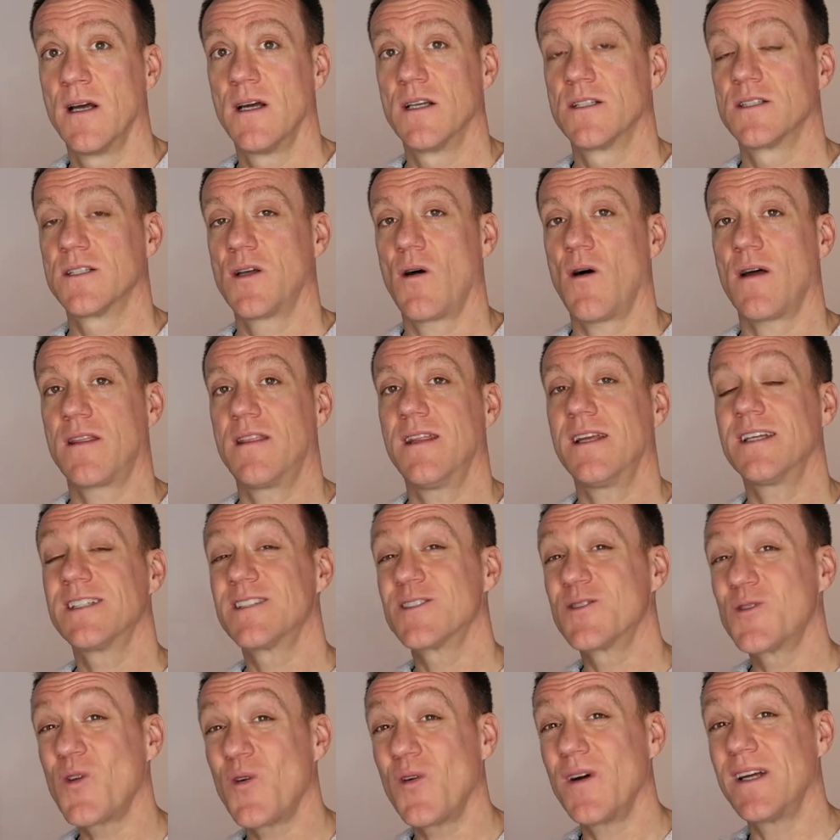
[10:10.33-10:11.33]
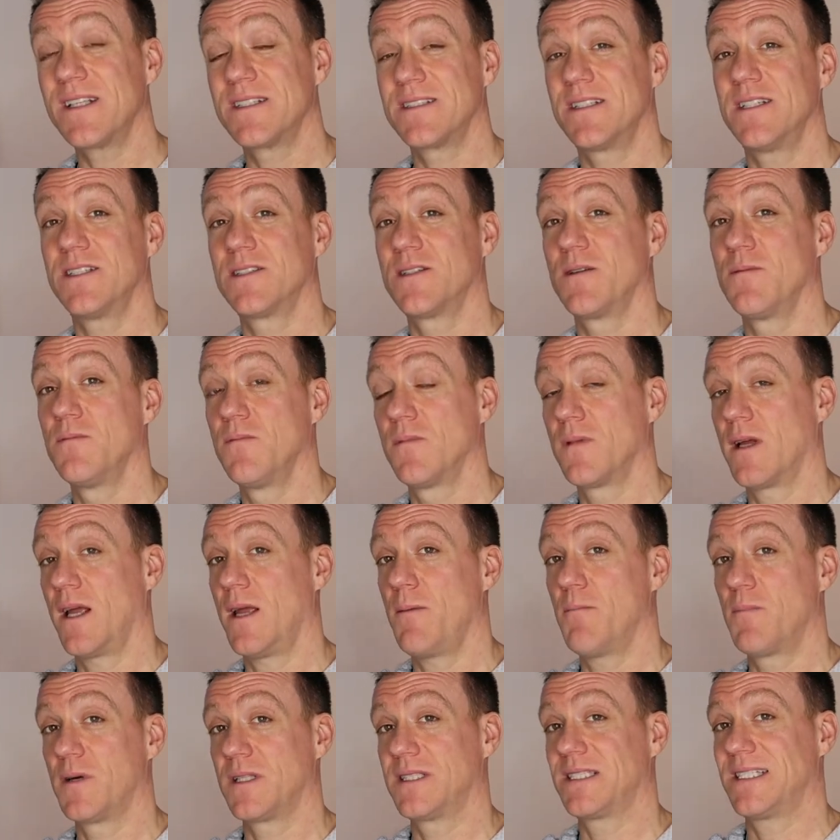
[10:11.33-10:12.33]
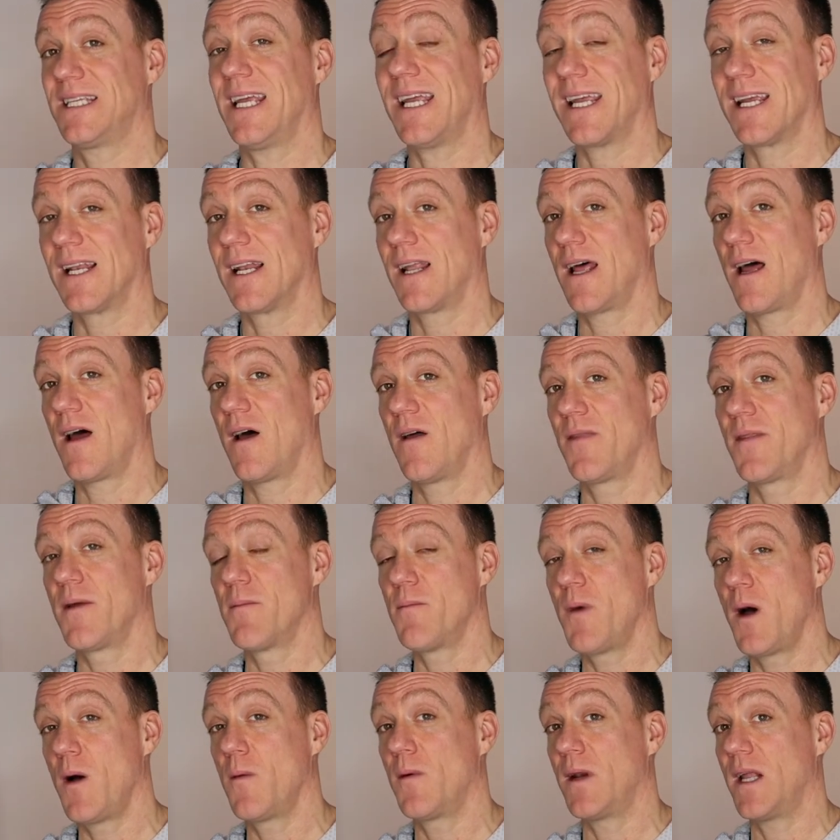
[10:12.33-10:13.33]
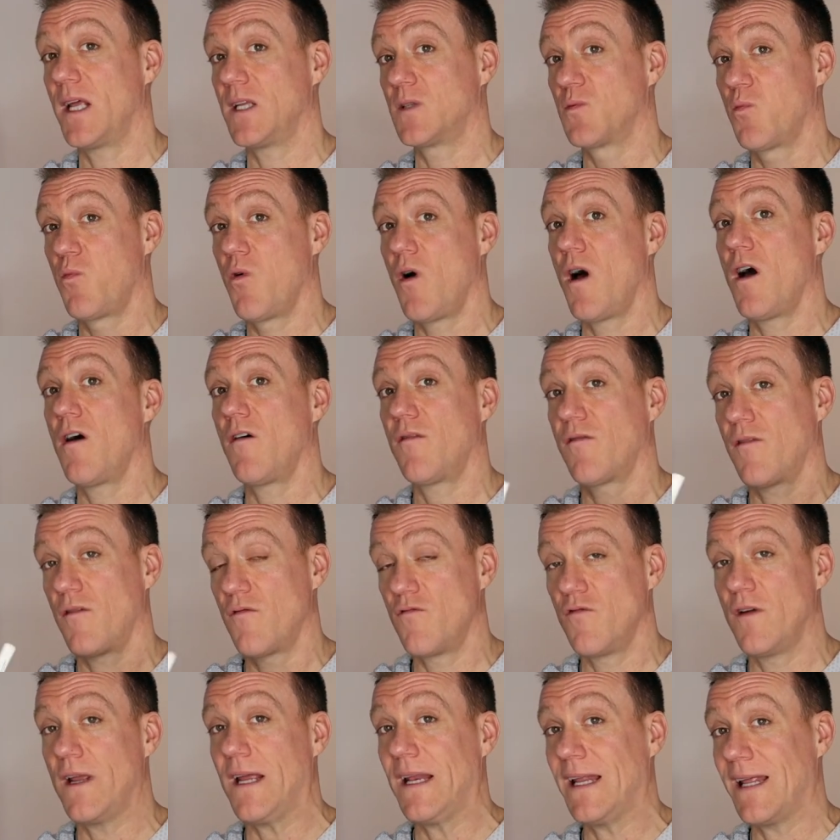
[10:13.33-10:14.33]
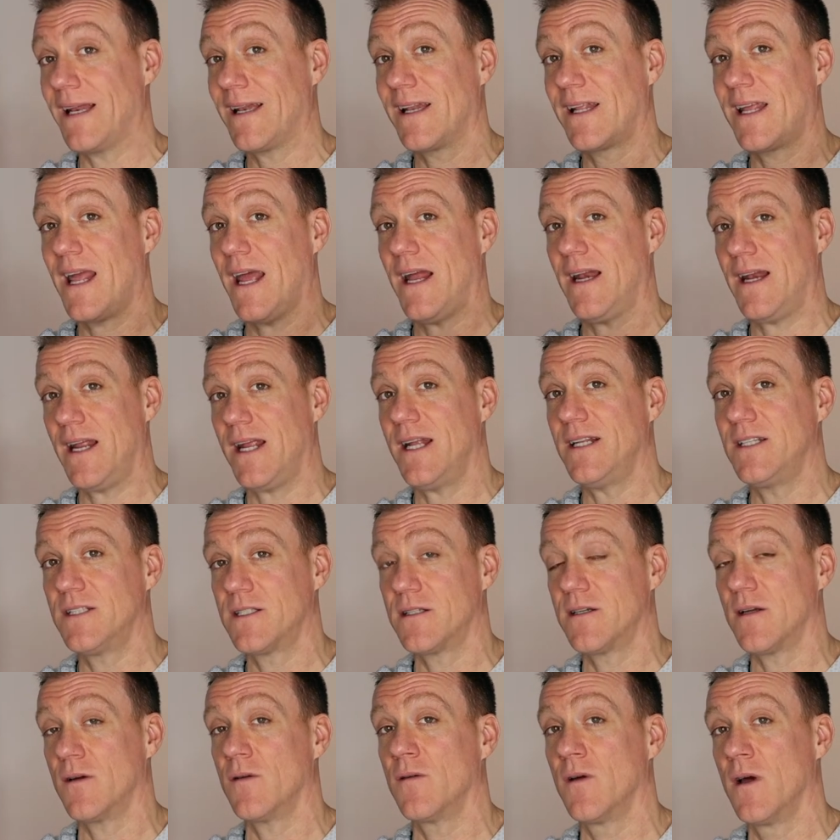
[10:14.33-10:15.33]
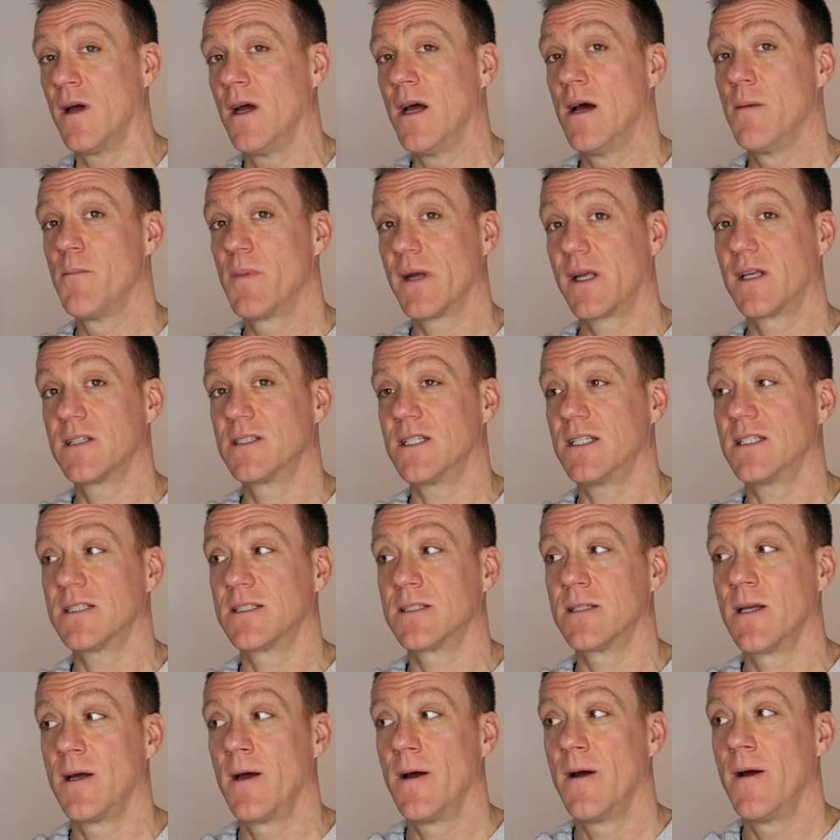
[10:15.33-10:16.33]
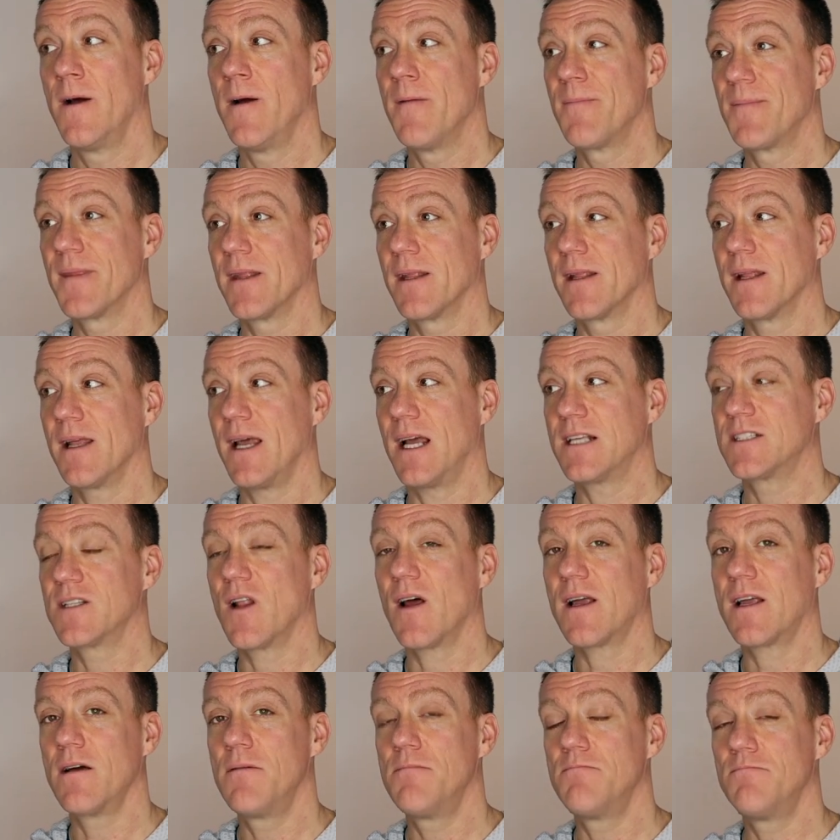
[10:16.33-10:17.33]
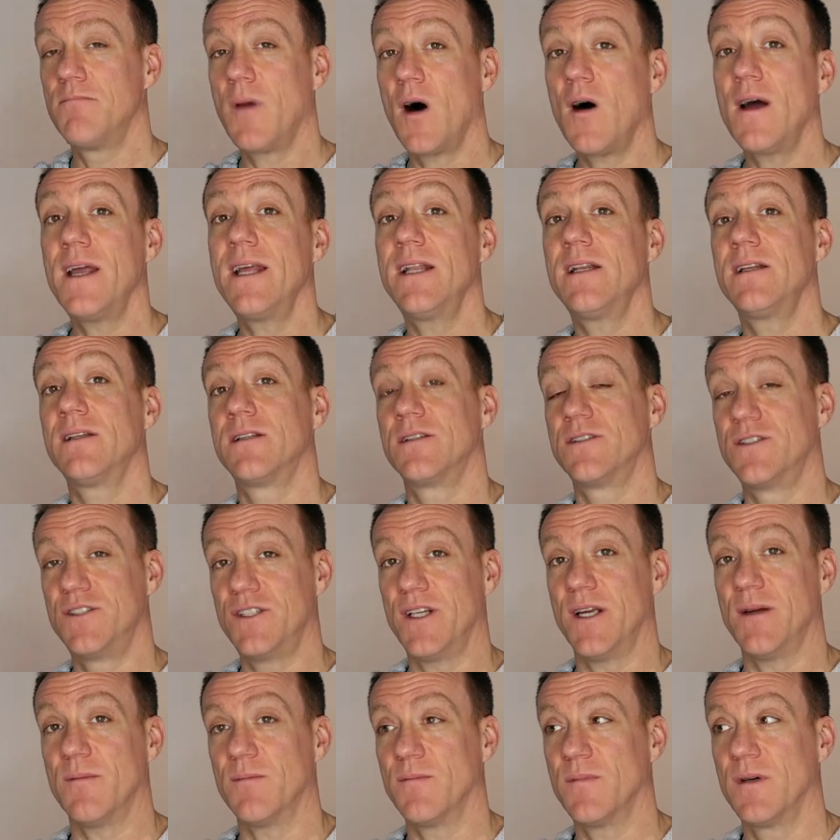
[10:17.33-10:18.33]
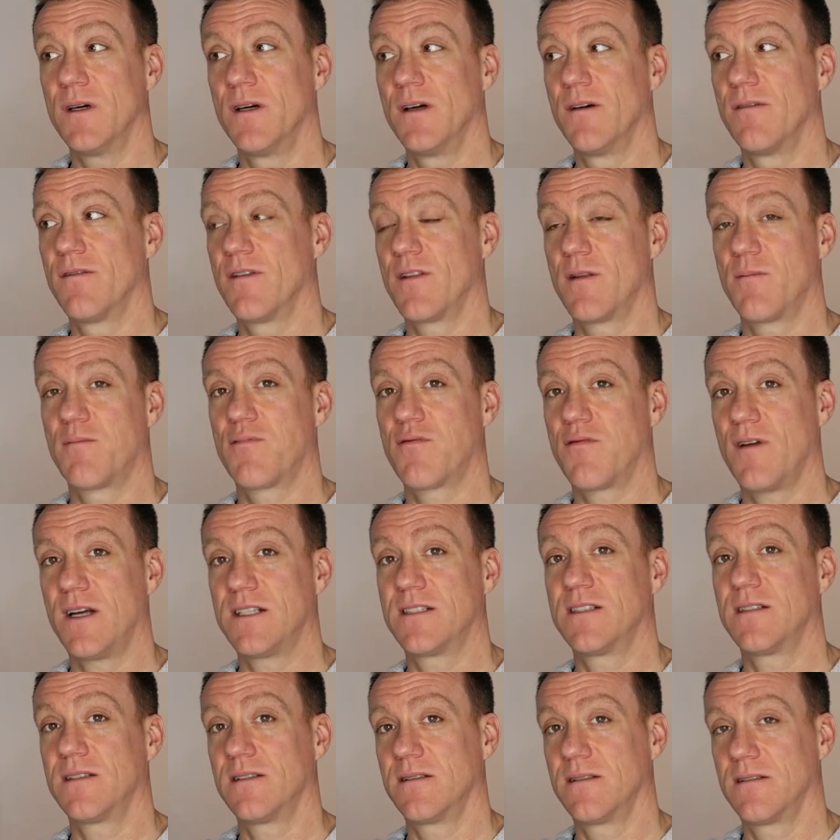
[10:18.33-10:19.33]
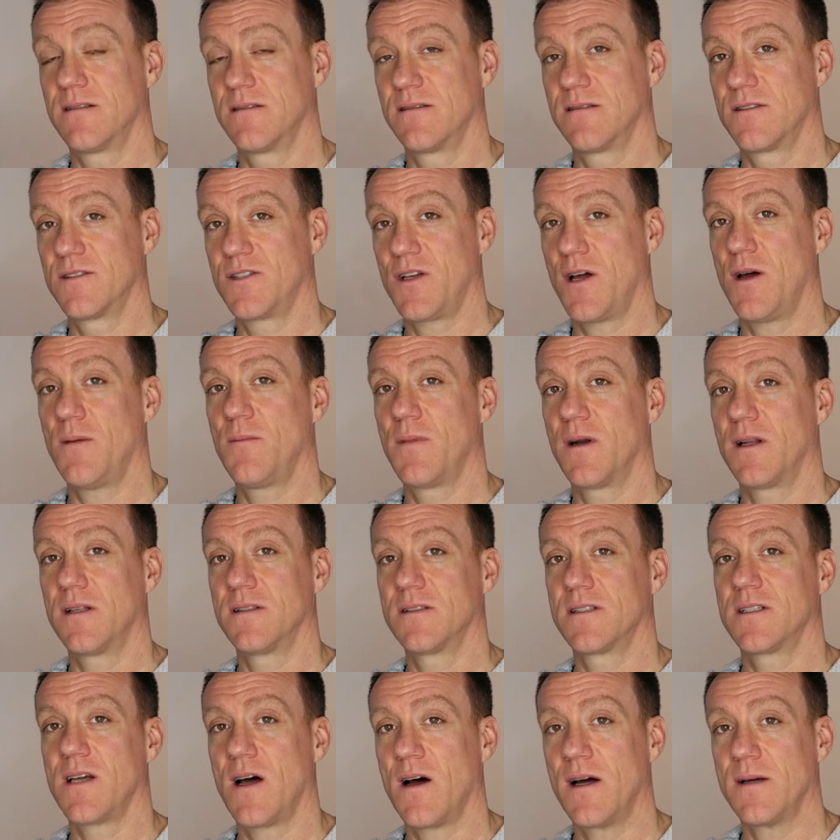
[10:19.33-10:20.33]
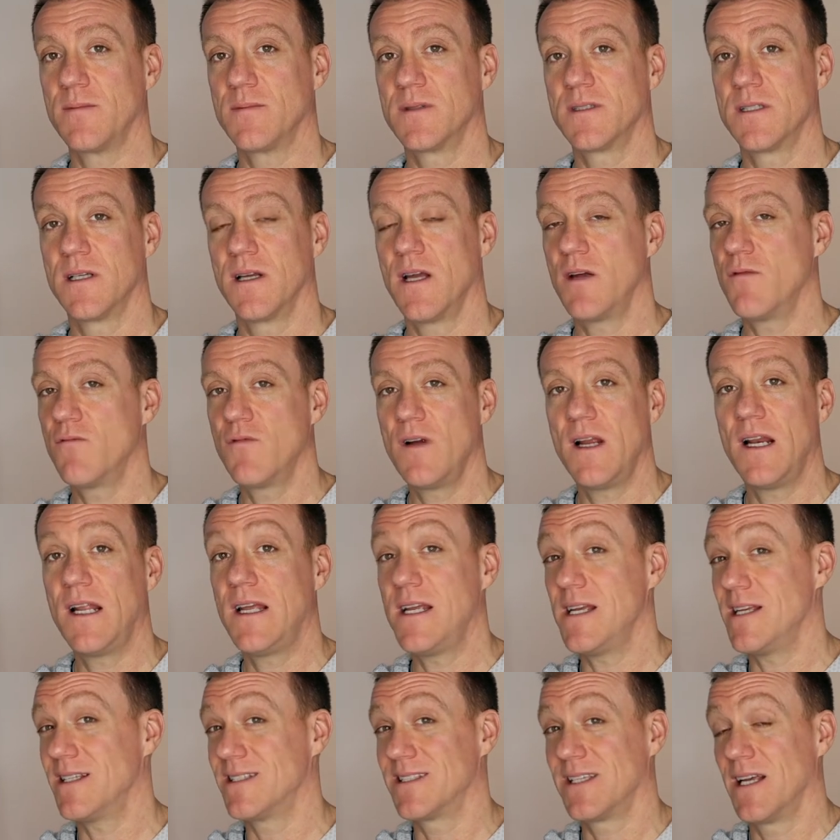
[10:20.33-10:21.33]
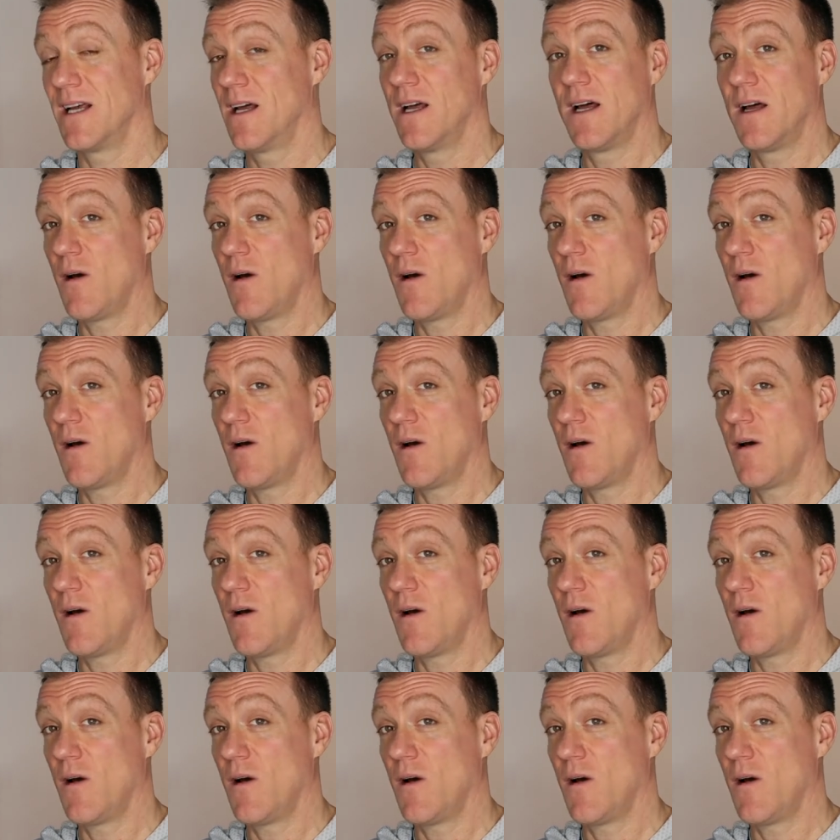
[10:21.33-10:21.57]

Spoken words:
So I think Stoicism, in particular at the moment, is worth reading, getting into, because it's like a mind gym for the present turbulent times. It really is.